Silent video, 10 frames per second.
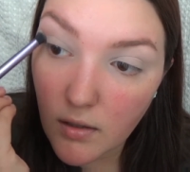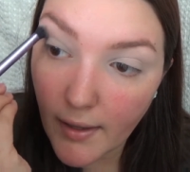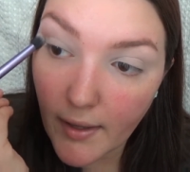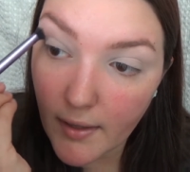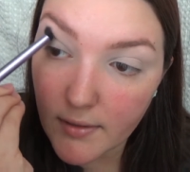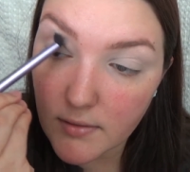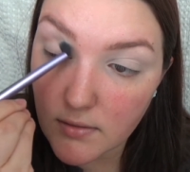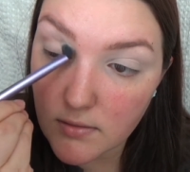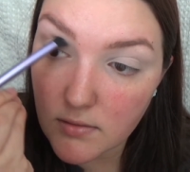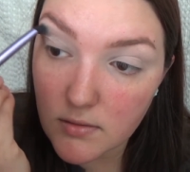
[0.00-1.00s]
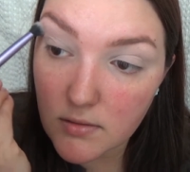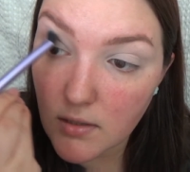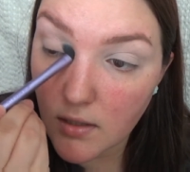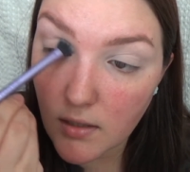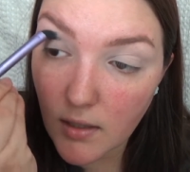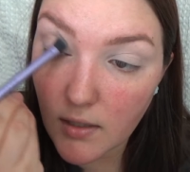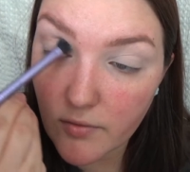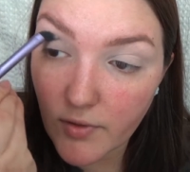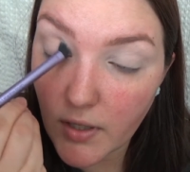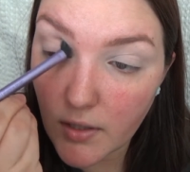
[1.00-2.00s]
and
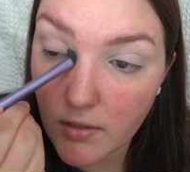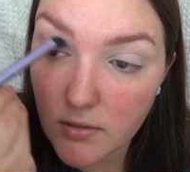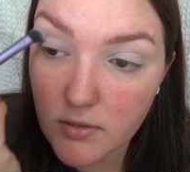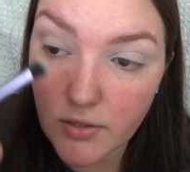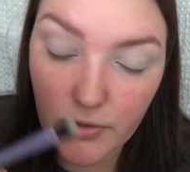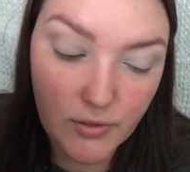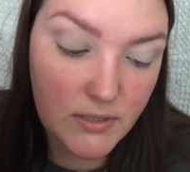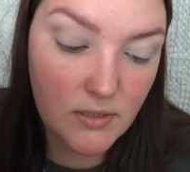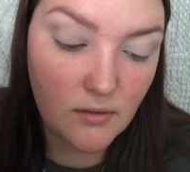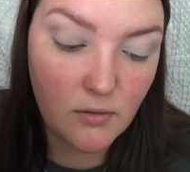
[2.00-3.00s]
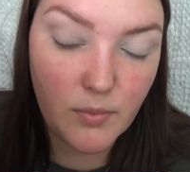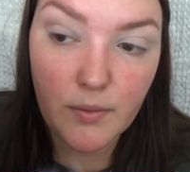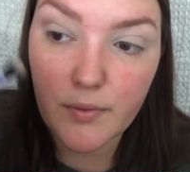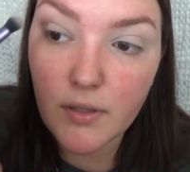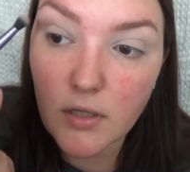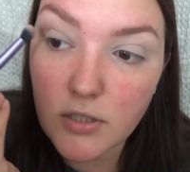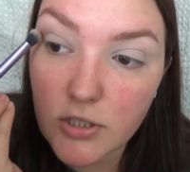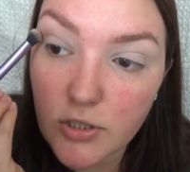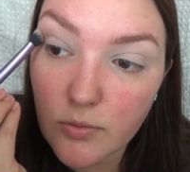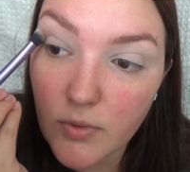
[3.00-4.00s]
kind of into the crease a little bit, but
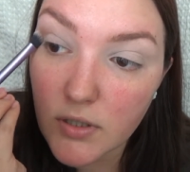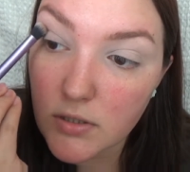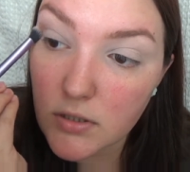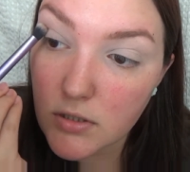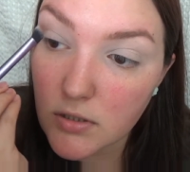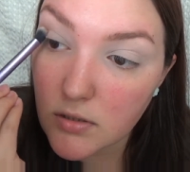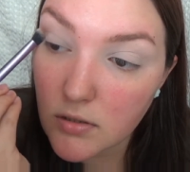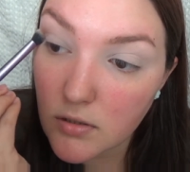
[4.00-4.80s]
not too much.